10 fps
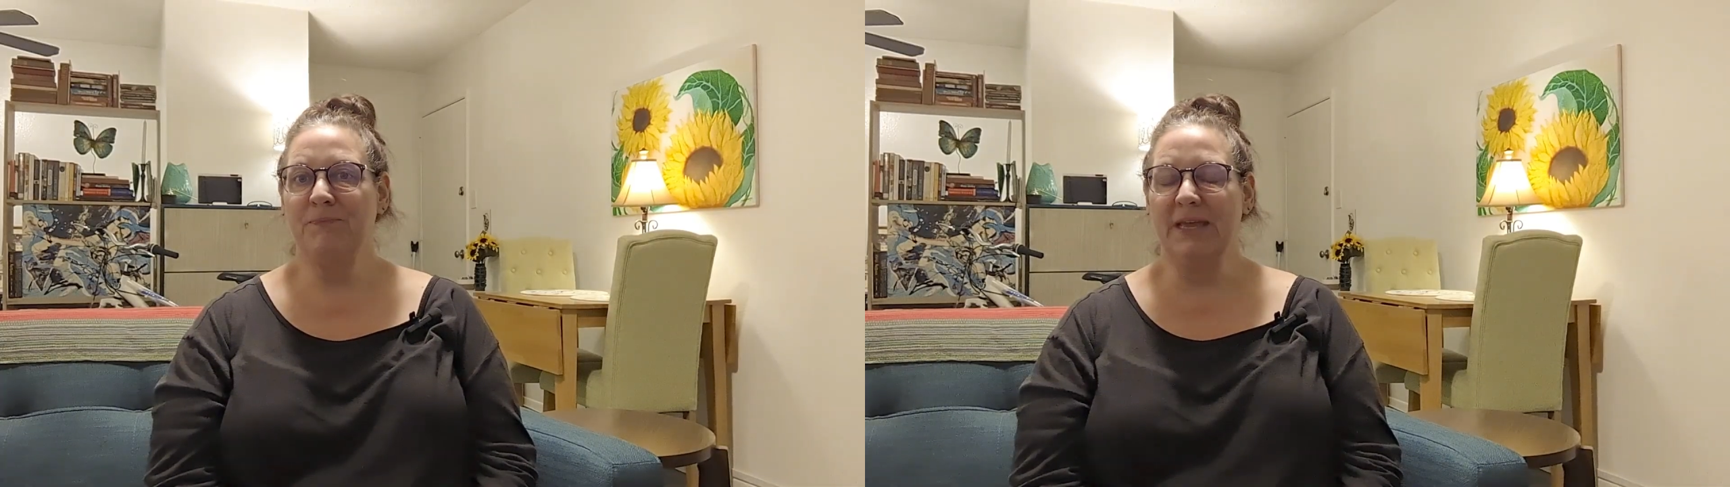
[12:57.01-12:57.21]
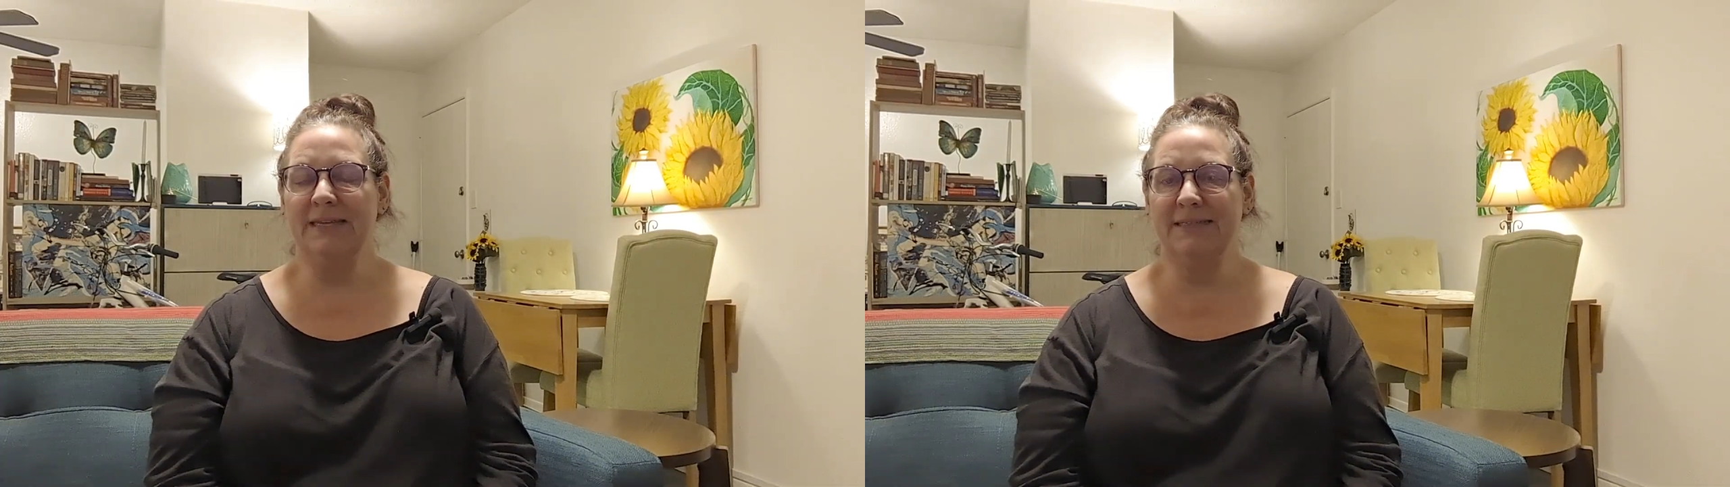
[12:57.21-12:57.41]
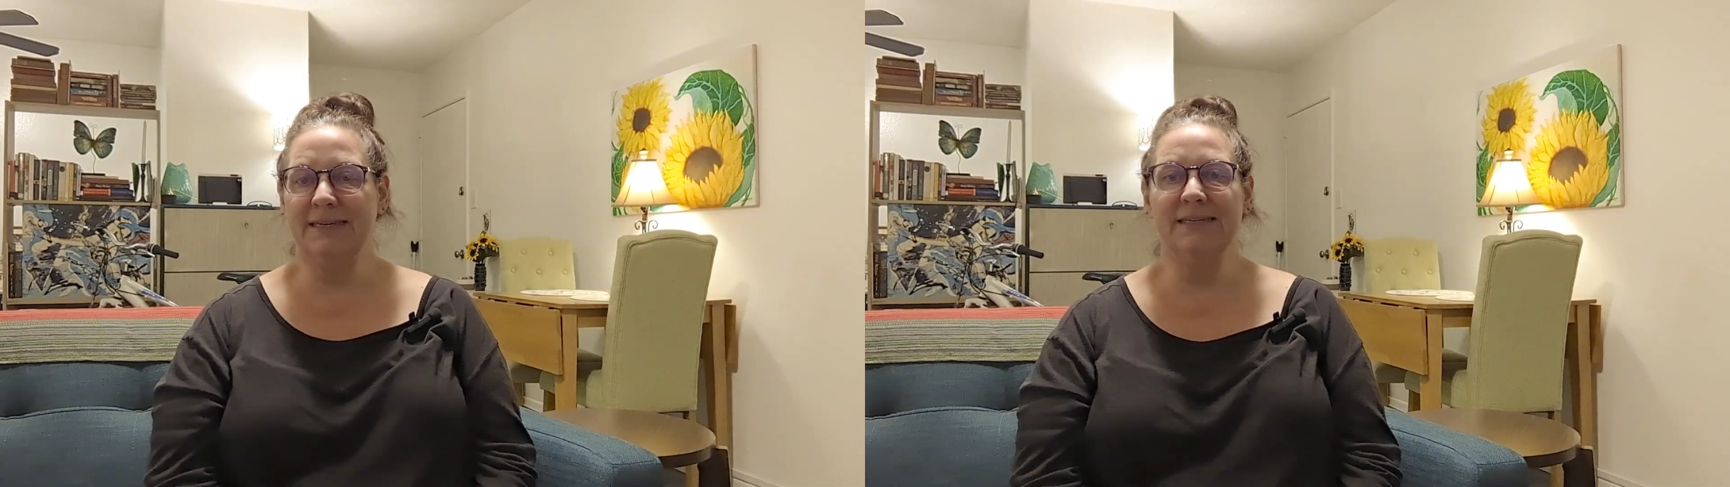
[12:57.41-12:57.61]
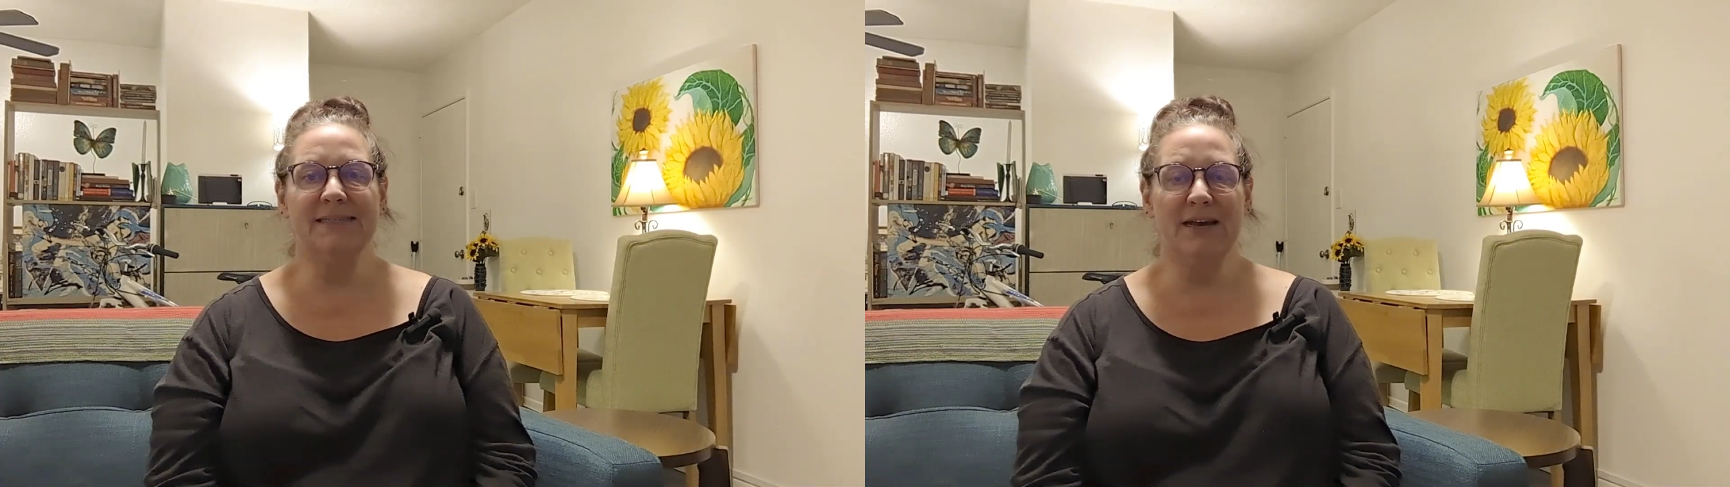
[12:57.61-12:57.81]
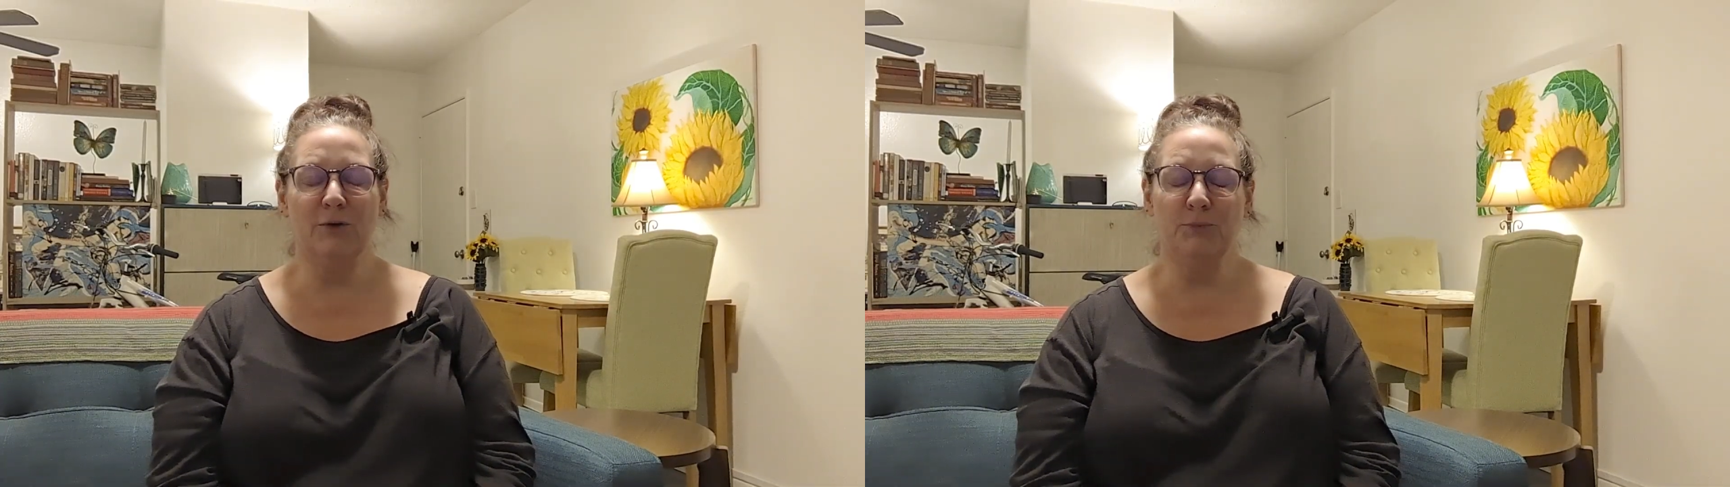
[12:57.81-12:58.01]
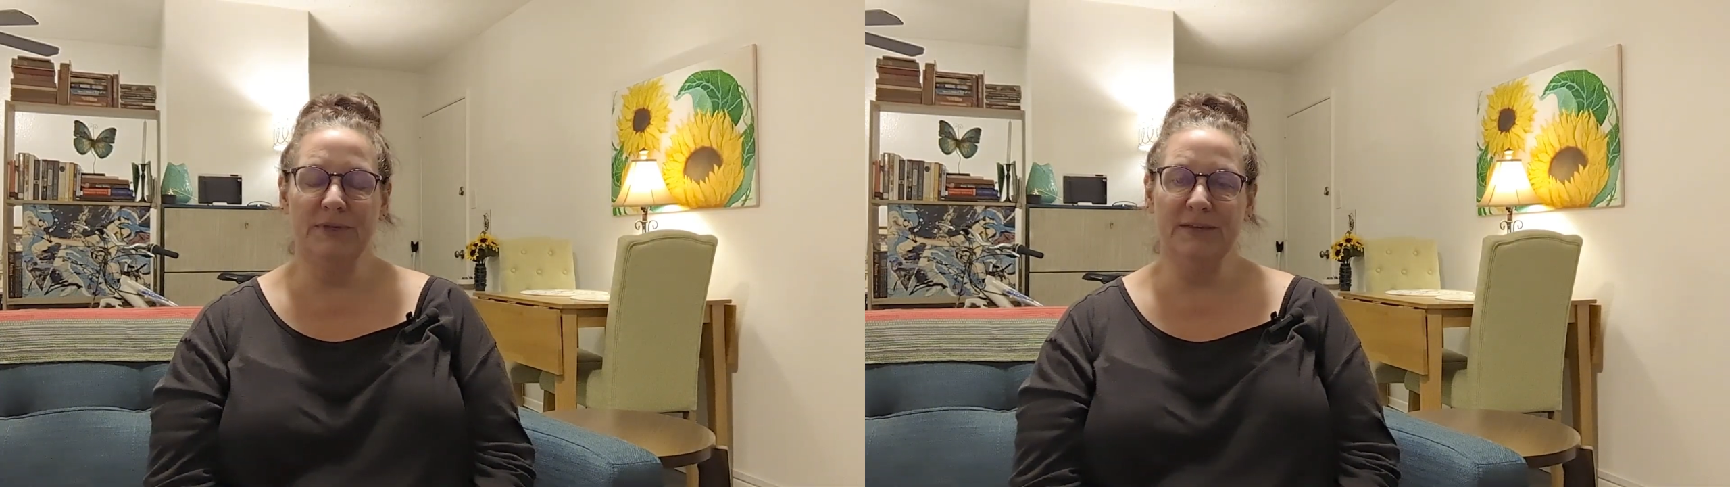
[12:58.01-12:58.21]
It does help with